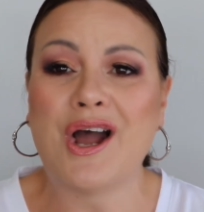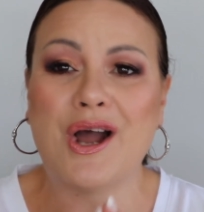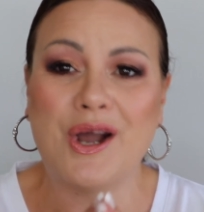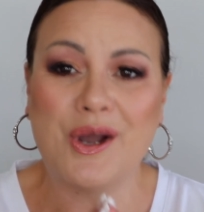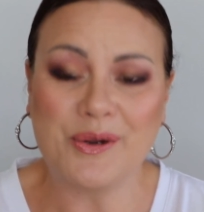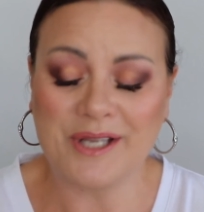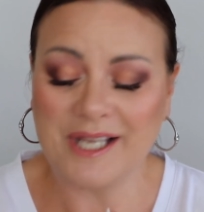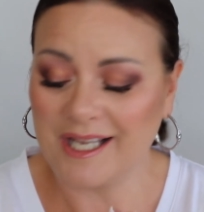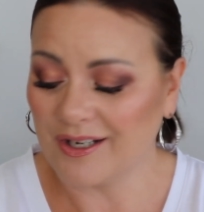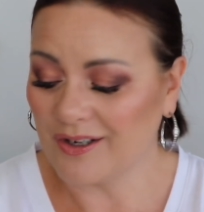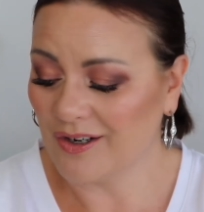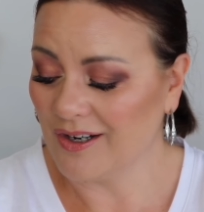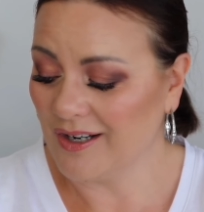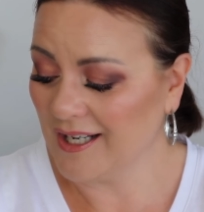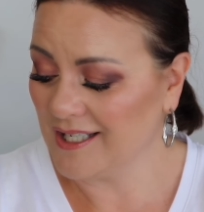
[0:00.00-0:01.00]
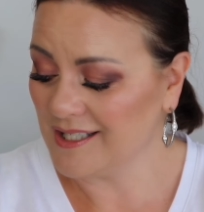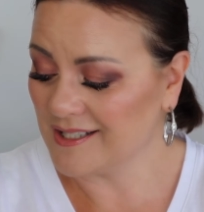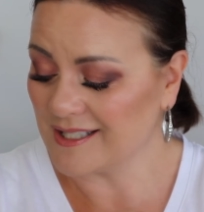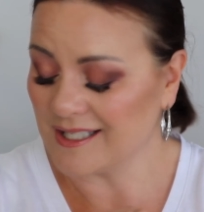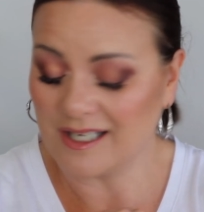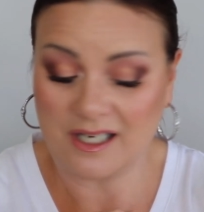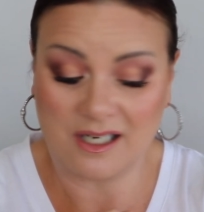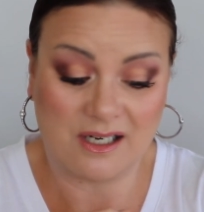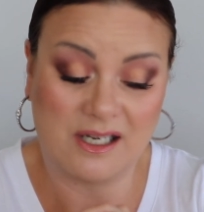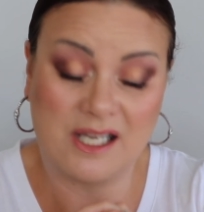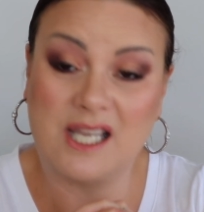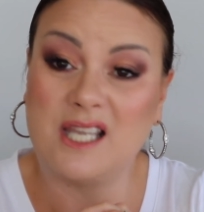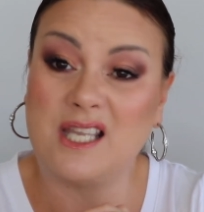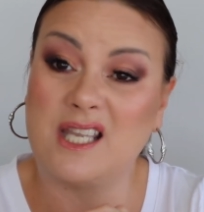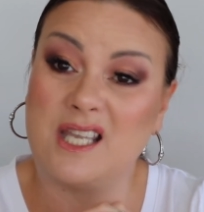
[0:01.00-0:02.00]
Okay guys, I
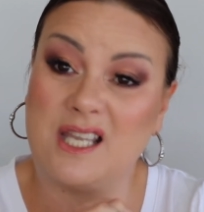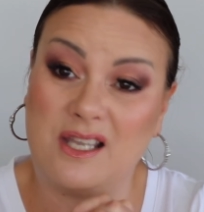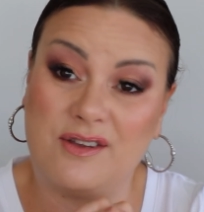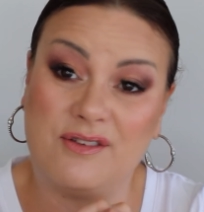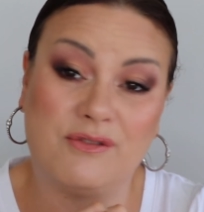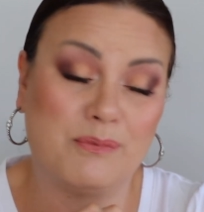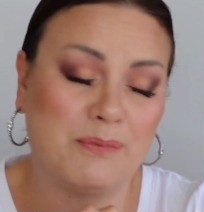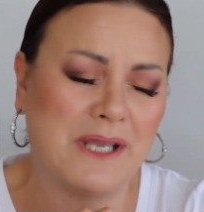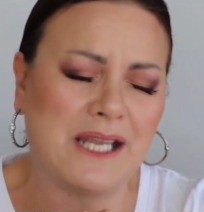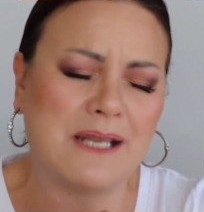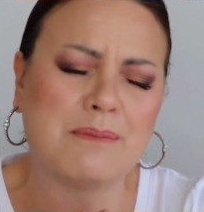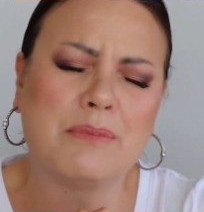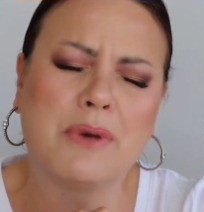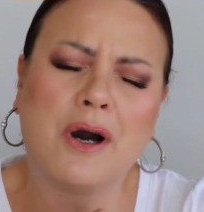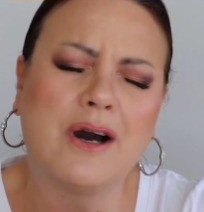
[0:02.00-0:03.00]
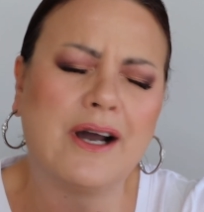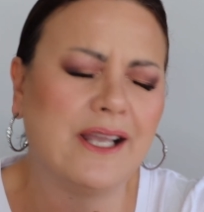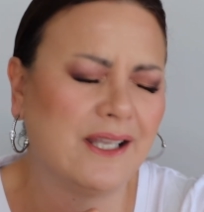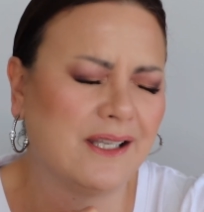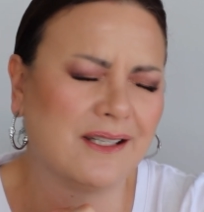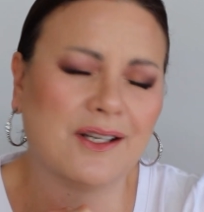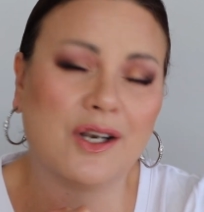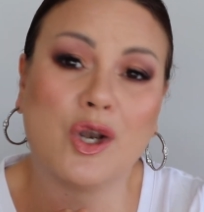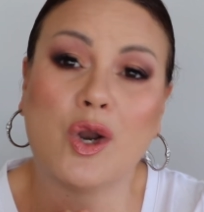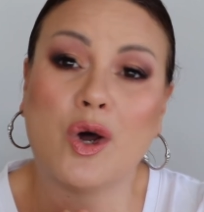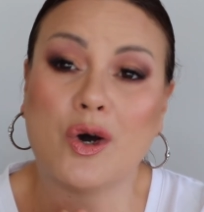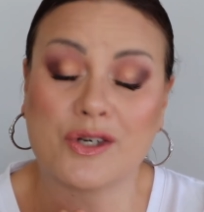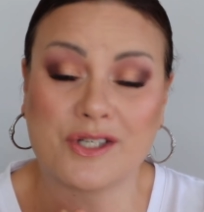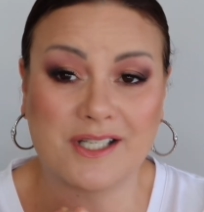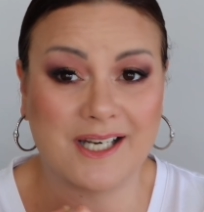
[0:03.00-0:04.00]
have been buying a
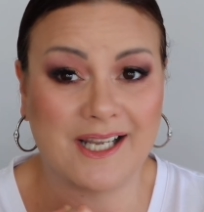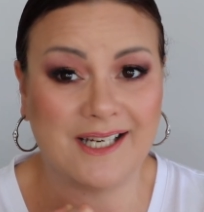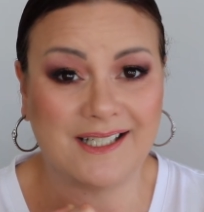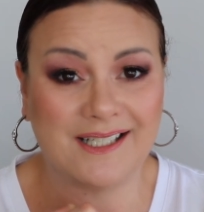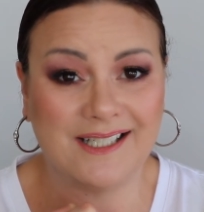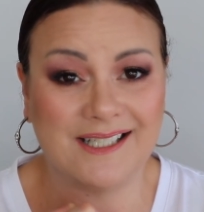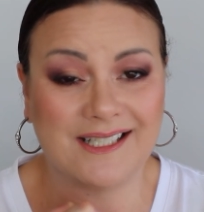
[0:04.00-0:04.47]
lot lately,